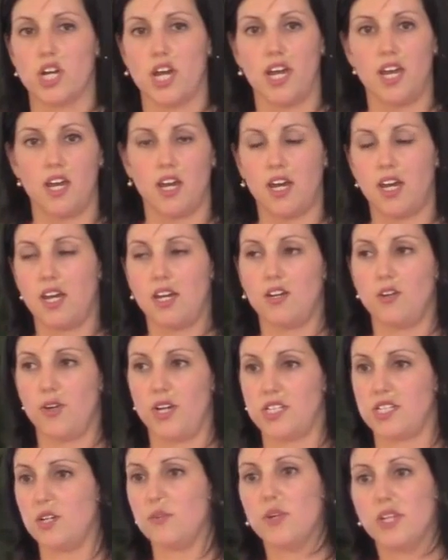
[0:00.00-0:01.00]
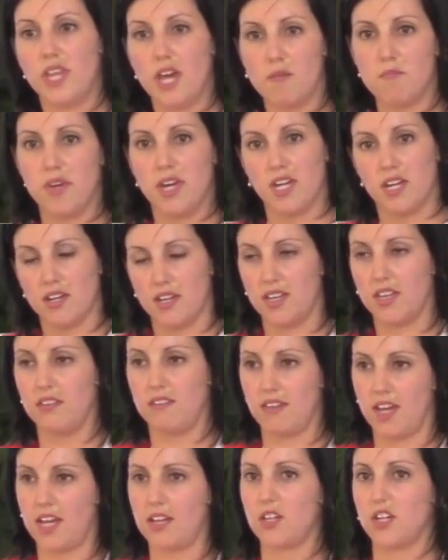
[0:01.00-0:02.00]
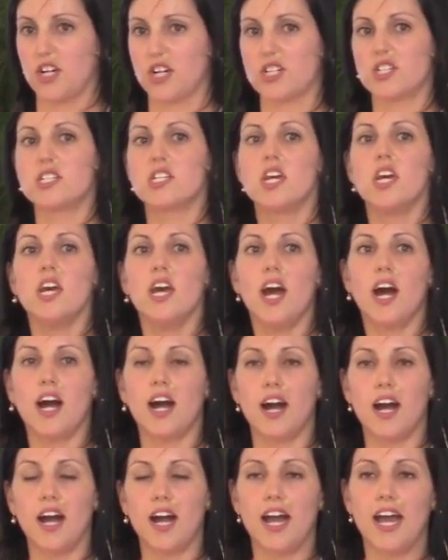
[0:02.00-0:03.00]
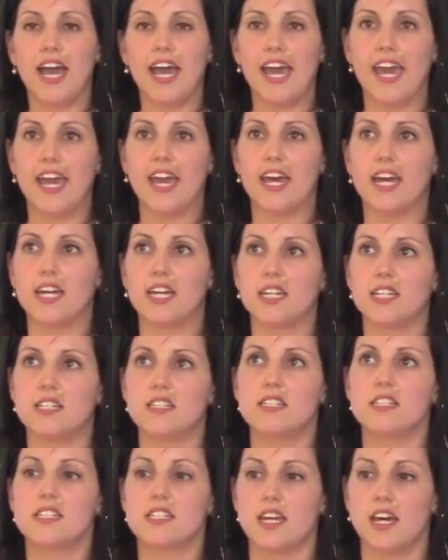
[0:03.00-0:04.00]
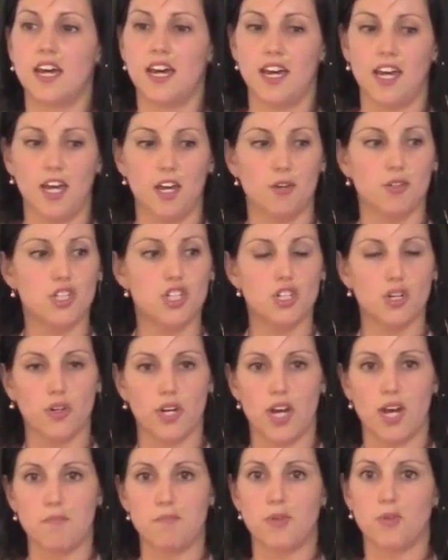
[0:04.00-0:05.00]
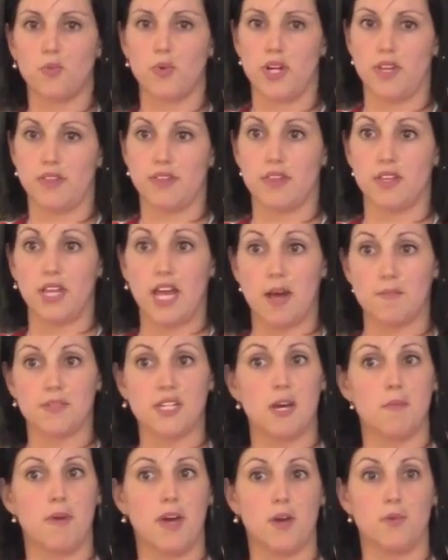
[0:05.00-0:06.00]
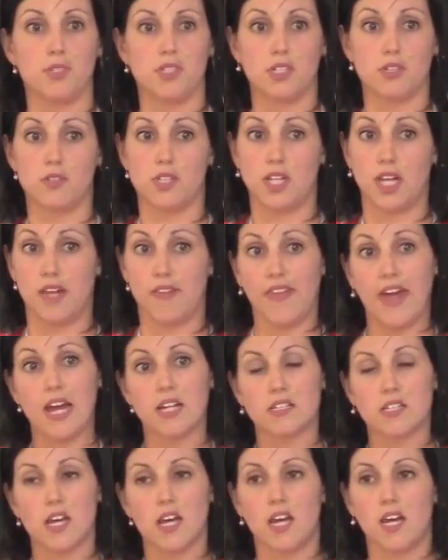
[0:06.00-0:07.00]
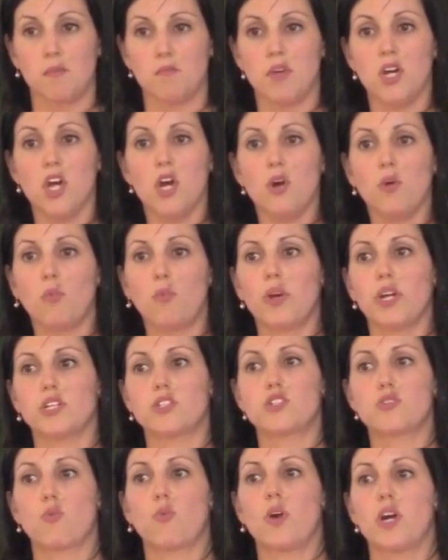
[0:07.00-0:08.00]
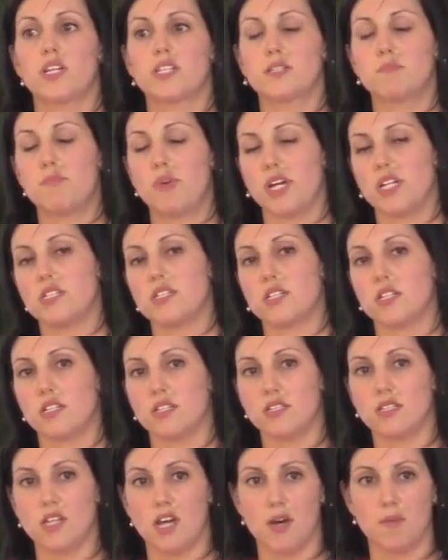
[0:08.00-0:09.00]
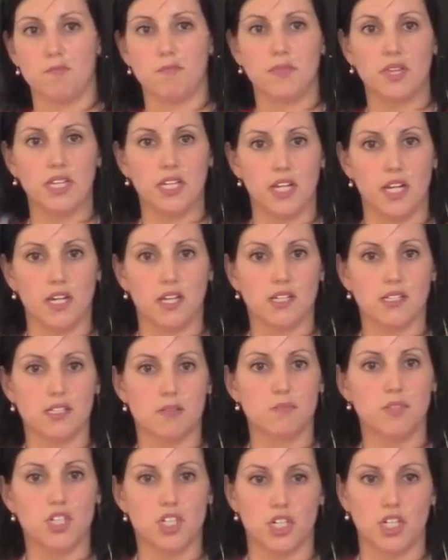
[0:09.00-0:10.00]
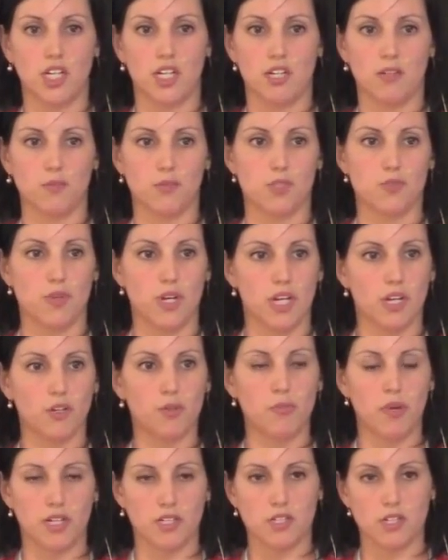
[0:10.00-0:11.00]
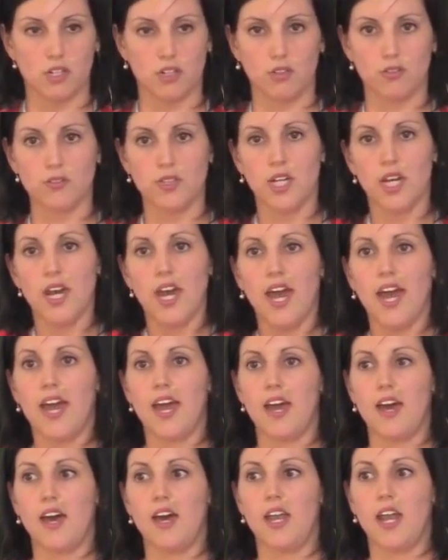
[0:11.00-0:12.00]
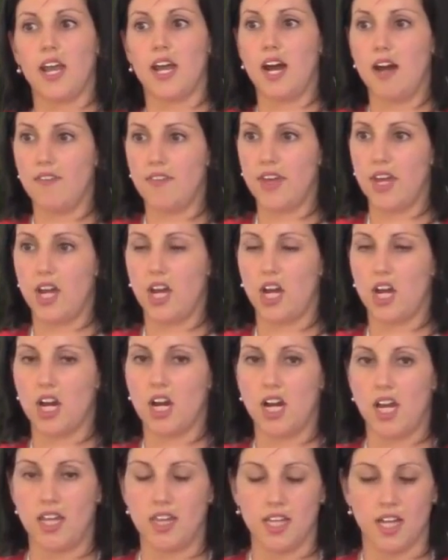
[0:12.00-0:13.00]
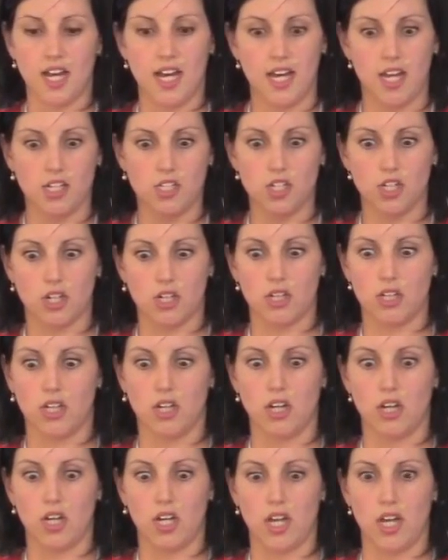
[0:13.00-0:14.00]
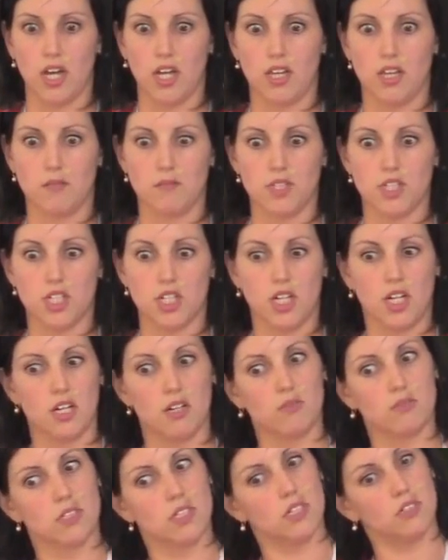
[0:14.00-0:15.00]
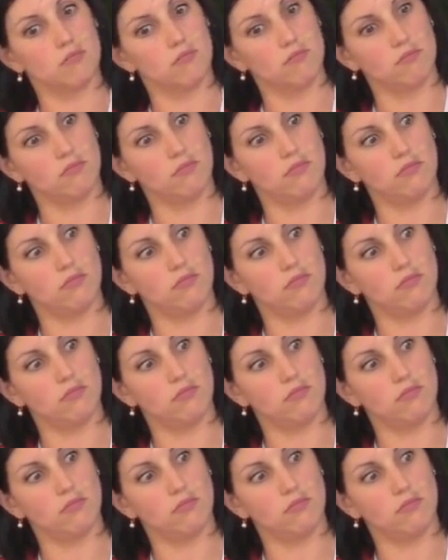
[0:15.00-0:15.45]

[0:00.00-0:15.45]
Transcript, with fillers: which I had no idea what that meant, and I learned. And showed up with the laptop I was using at that time, which was Bryce's Linux machine. It was running Ubuntu. And I got there, and the guy took a look at the machine and was like,